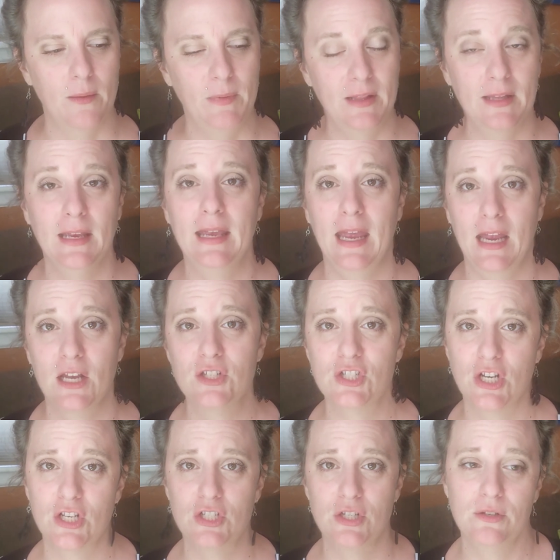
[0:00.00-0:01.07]
I mean, they can
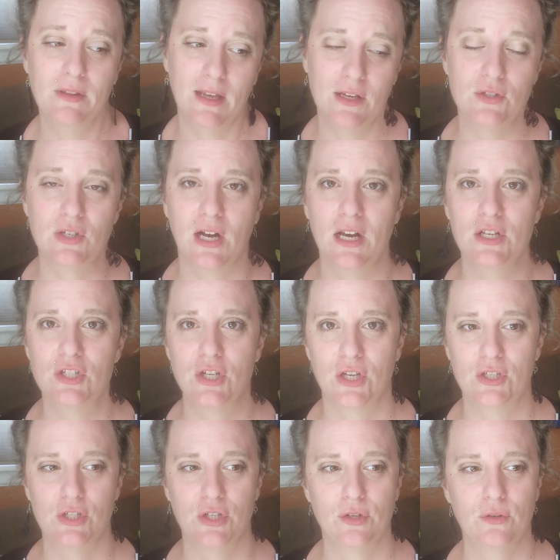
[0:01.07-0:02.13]
judge you. They can try to
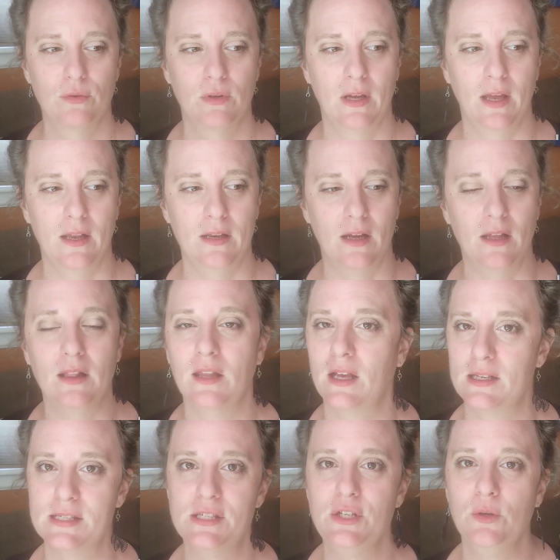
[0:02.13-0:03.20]
judge you. And
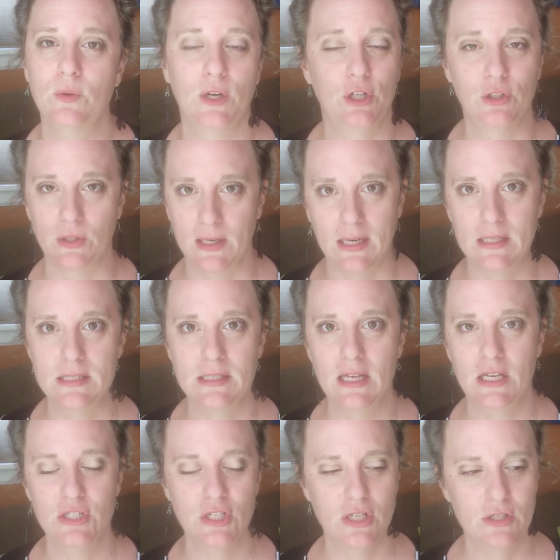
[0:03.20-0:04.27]
unless you agree to
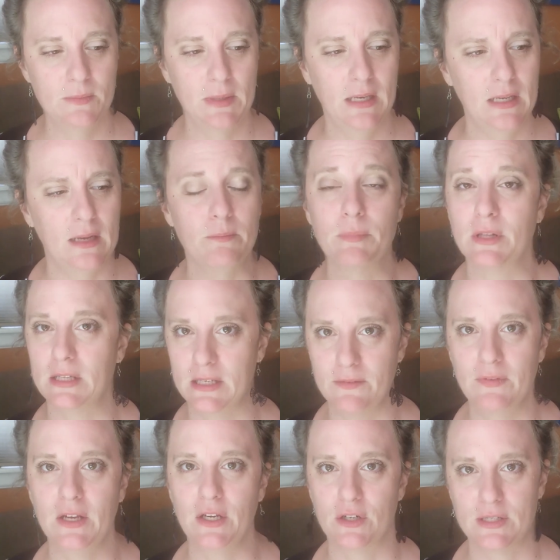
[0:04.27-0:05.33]
that judgment and
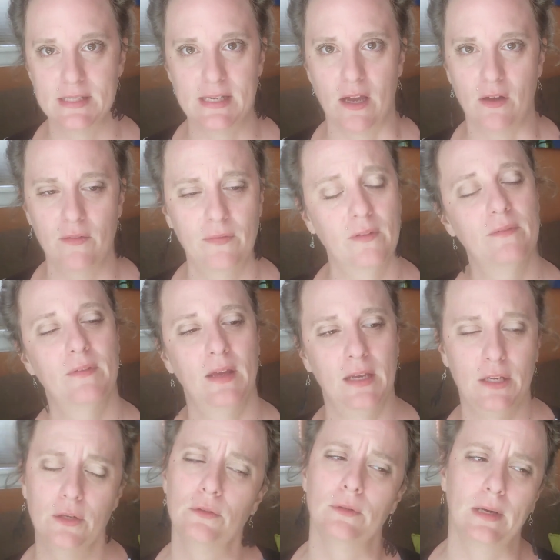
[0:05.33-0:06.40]
believe it yourself of
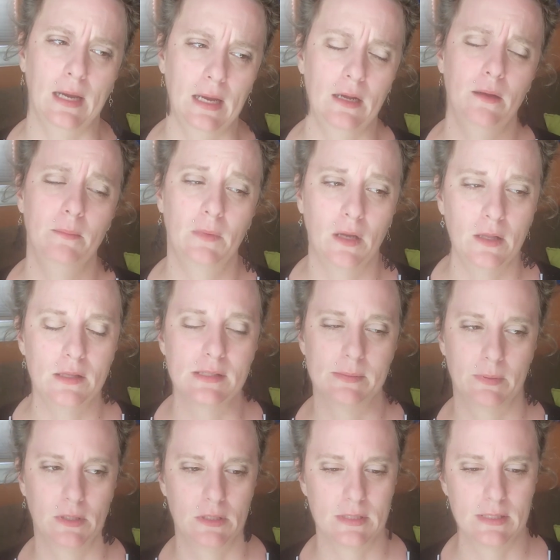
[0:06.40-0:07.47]
like, you're right, I'm not
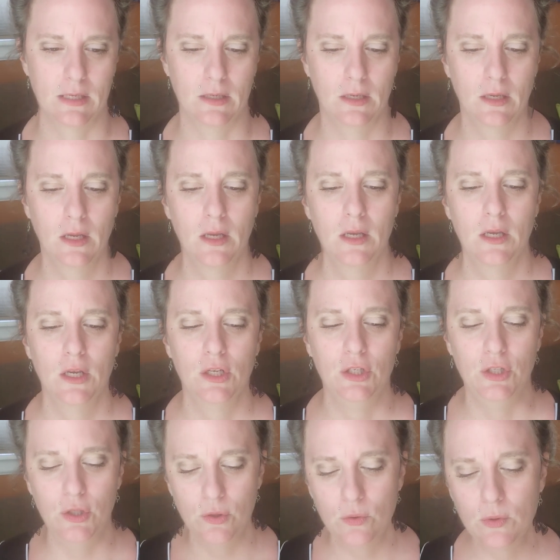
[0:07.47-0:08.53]
this person,
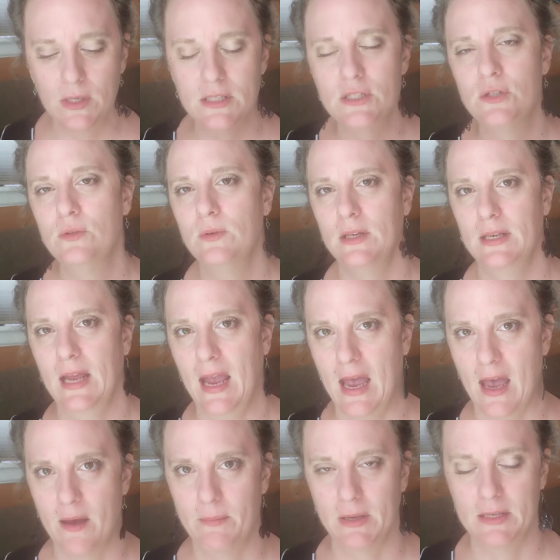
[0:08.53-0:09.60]
you get to
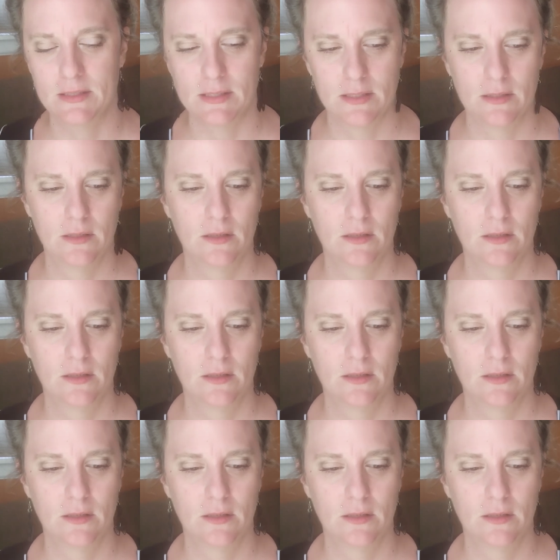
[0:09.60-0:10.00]
inhabit